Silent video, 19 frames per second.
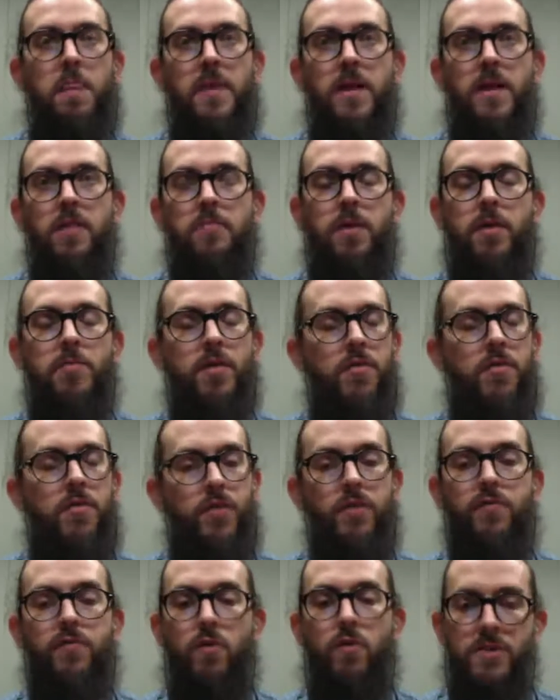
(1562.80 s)
maybe
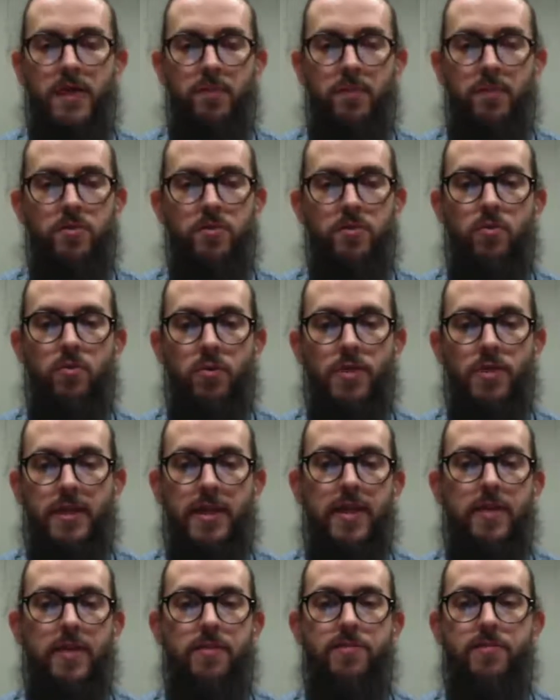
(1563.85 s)
3-4 times a
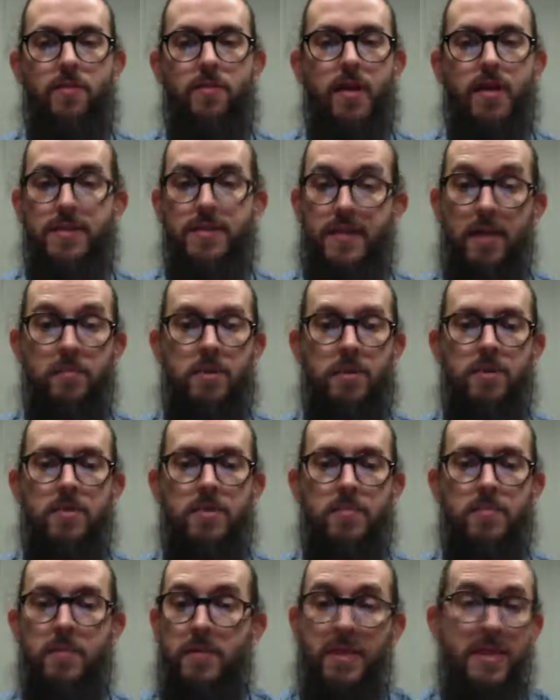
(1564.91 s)
day for like 10
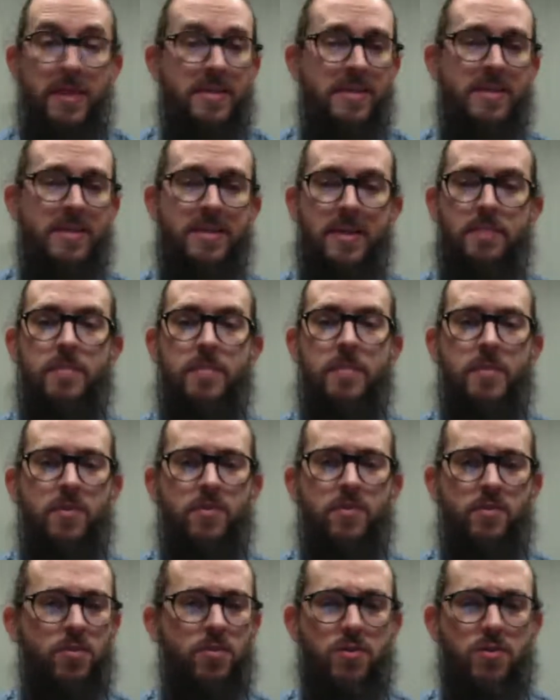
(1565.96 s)
minutes, maybe less than that,
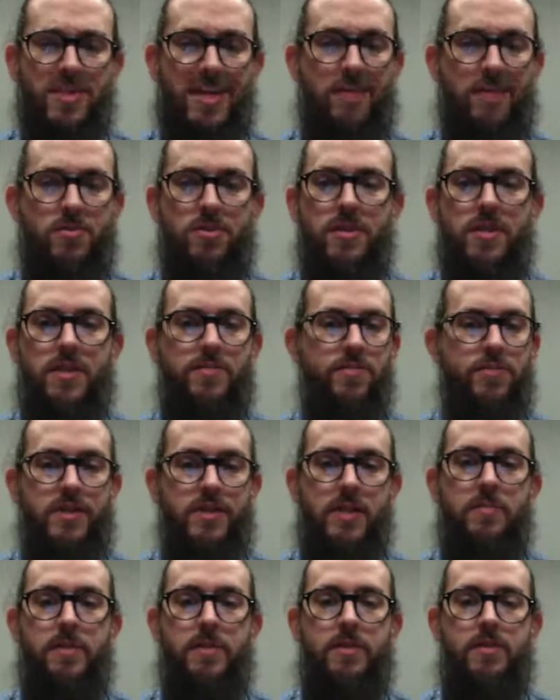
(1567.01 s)
maybe 2 times a day for
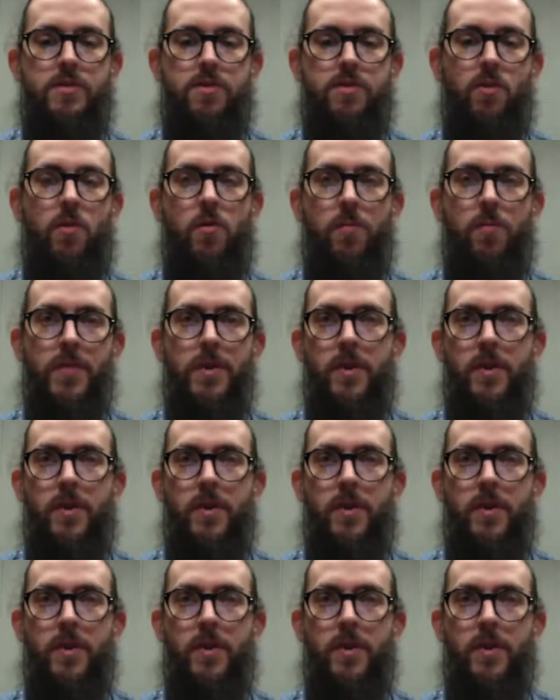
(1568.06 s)
10 minutes, or